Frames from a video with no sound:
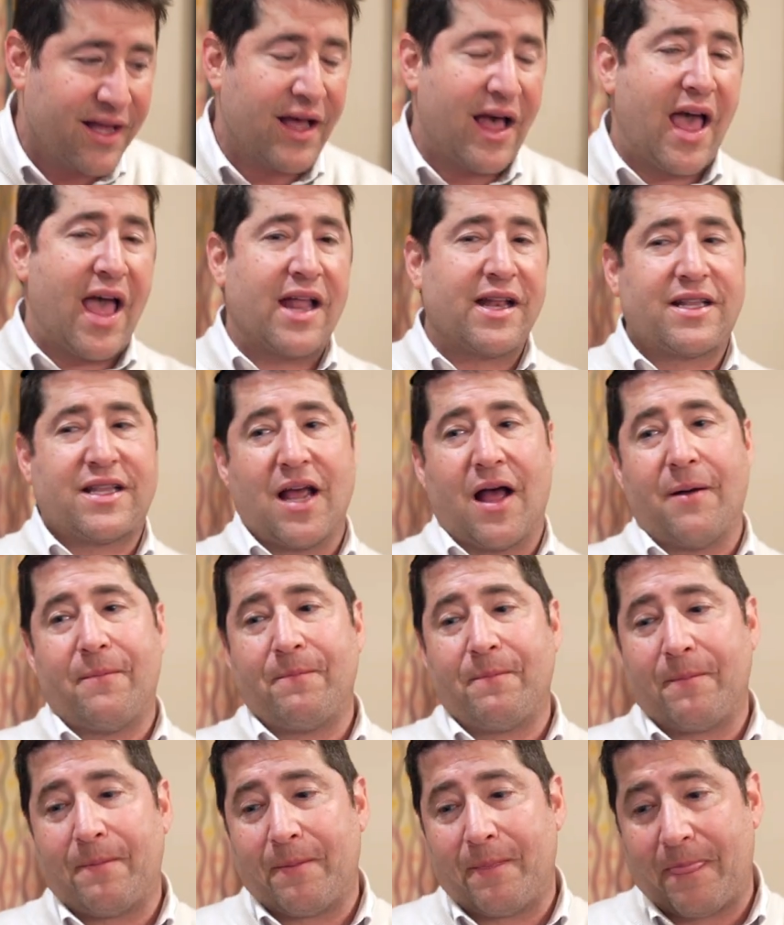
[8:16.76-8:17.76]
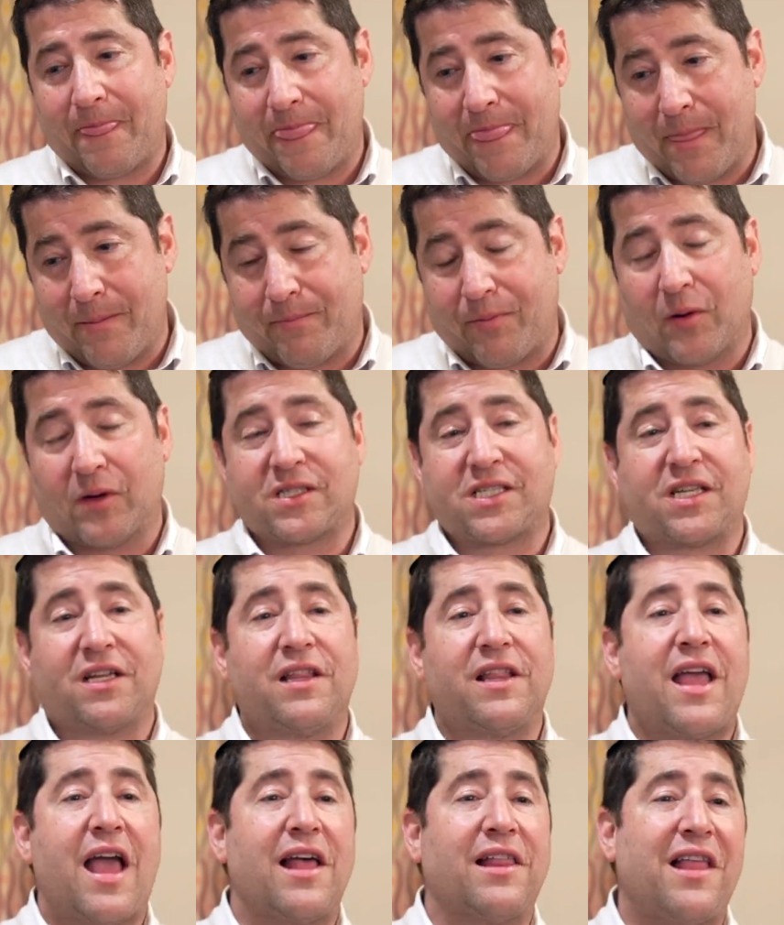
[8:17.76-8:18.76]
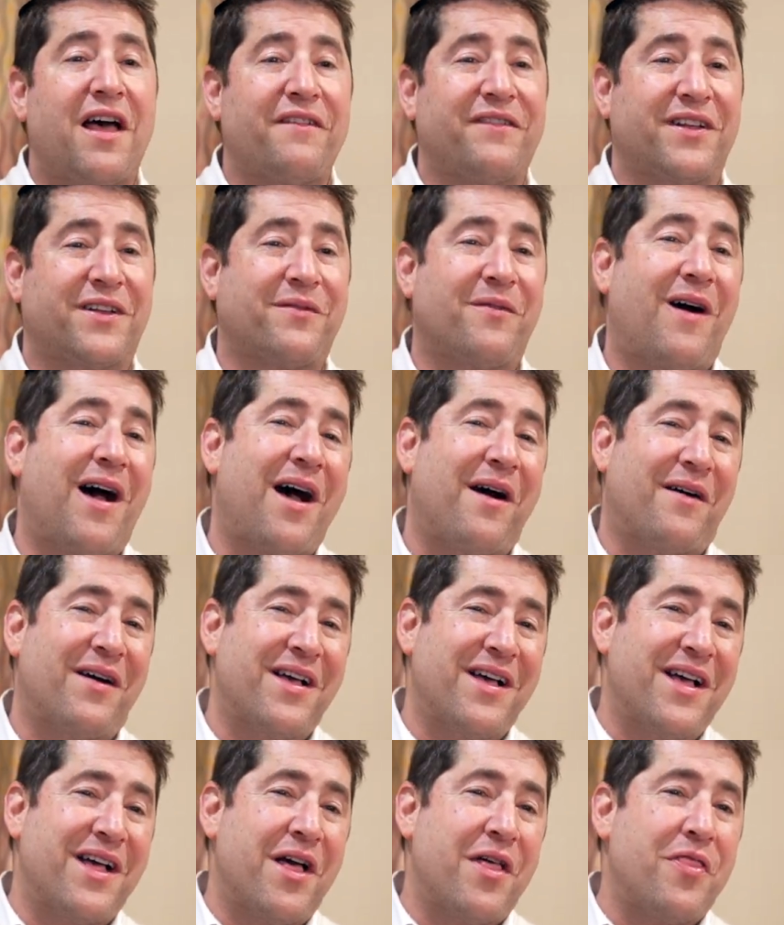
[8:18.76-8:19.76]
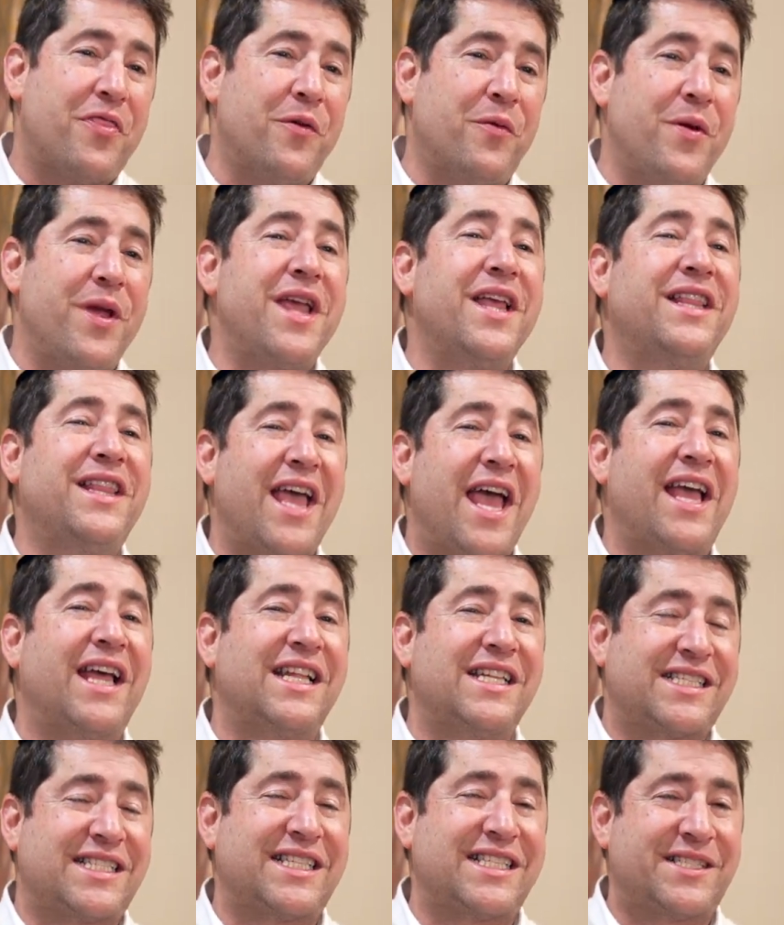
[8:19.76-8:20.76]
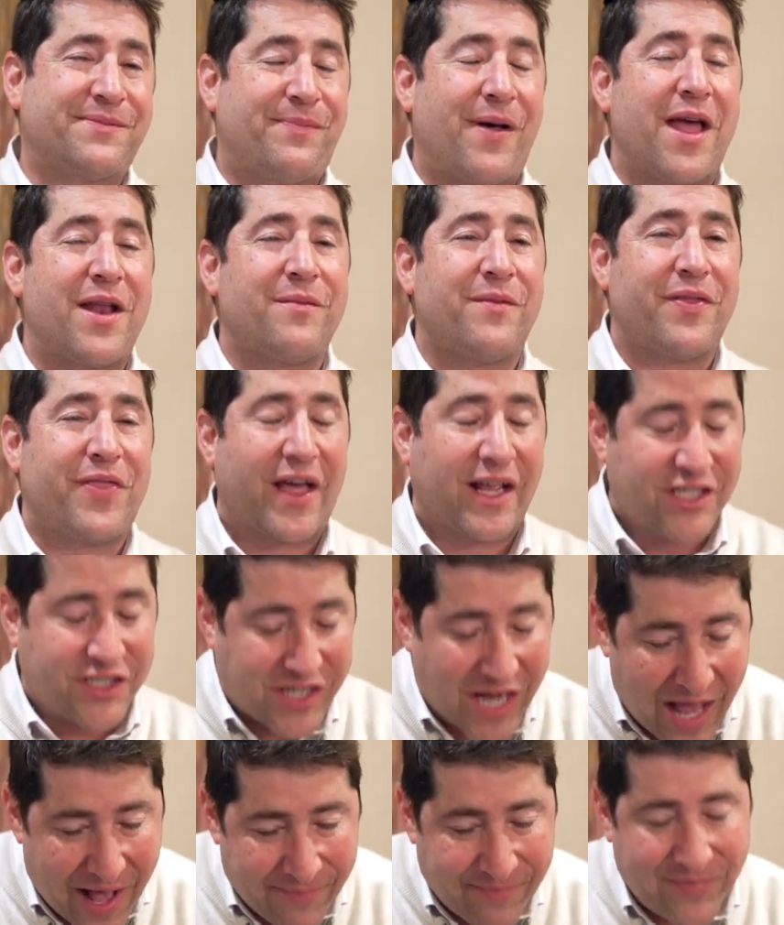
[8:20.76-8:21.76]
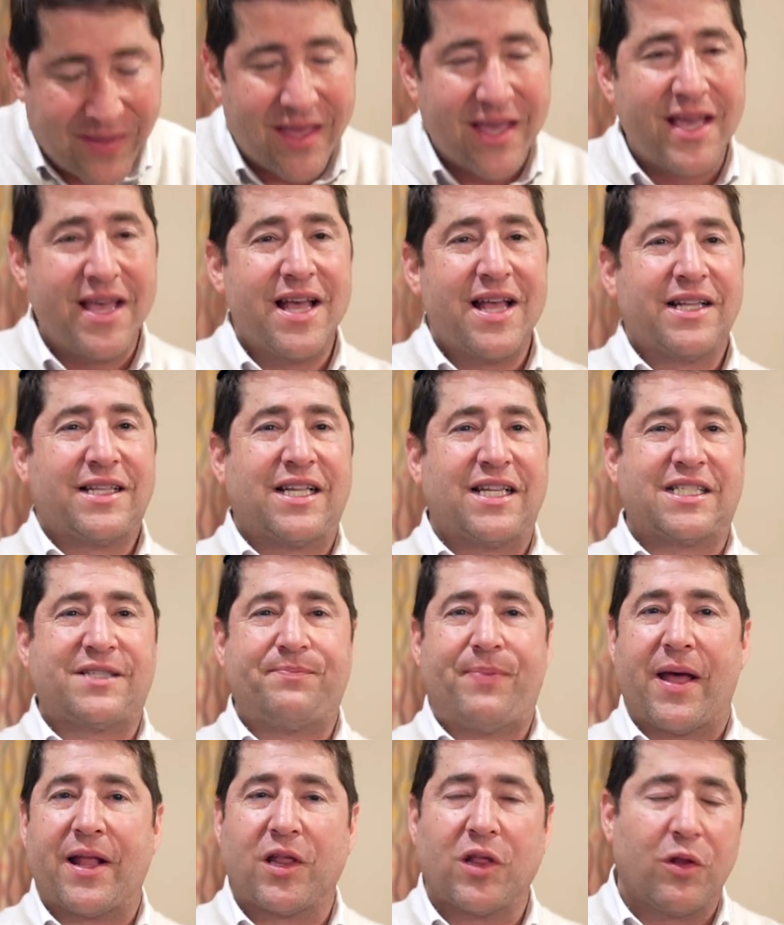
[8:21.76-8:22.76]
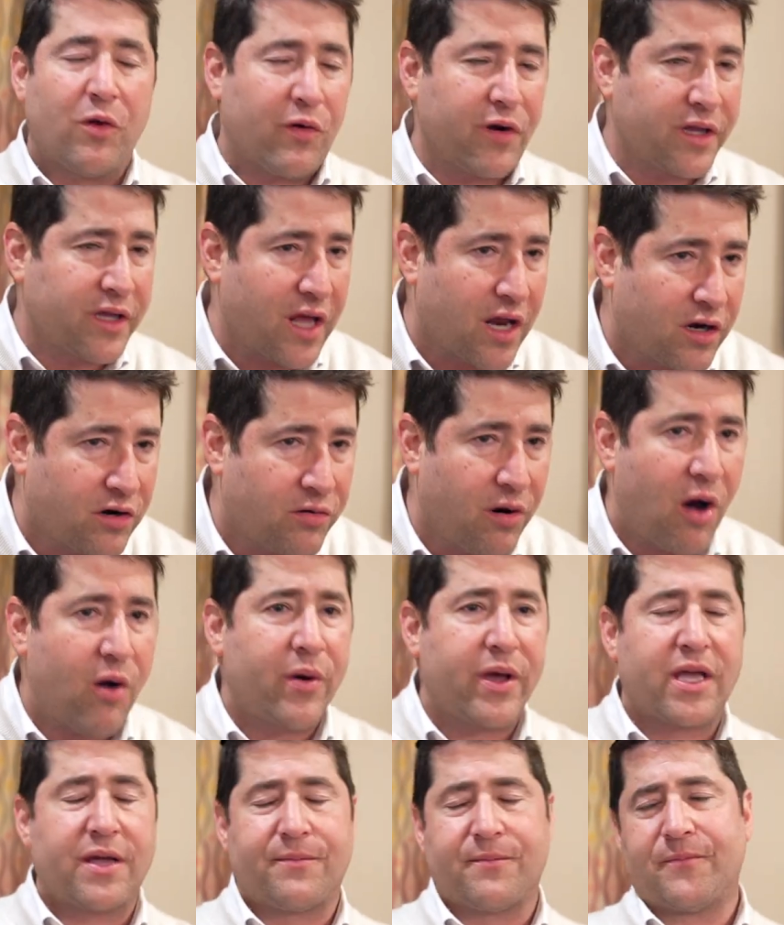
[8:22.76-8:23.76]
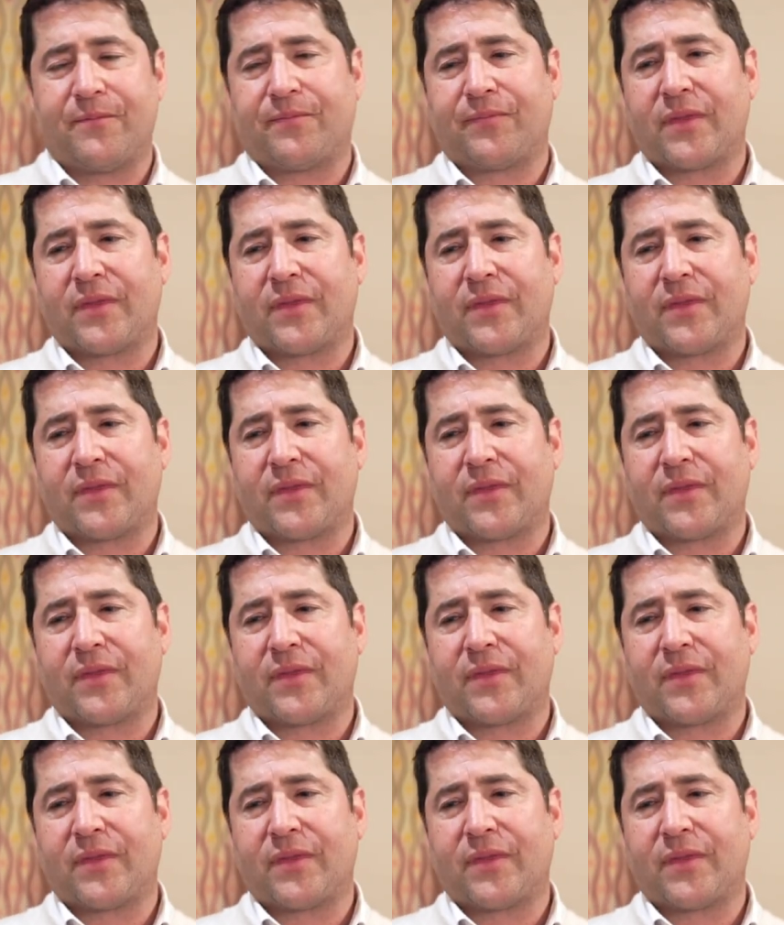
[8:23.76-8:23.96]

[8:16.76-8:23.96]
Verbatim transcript: And personally, I love it. Wow, 3 days to spend with Hashem, to spend learning and growing.